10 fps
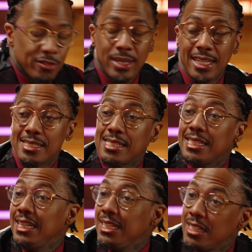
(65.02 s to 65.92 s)
of being
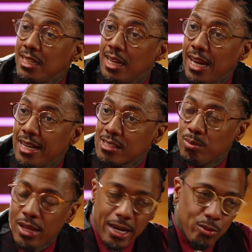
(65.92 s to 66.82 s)
seen as a
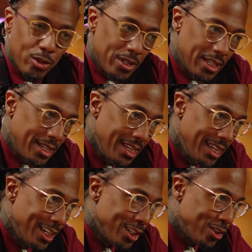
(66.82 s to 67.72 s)
Black woman, and
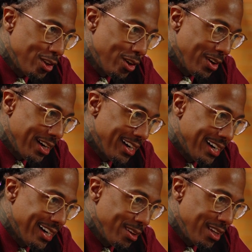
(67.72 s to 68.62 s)

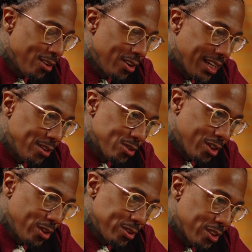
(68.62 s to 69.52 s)
here on Counsel
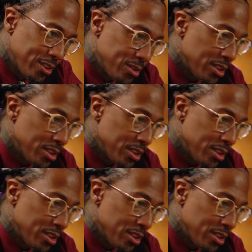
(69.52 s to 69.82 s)
Culture,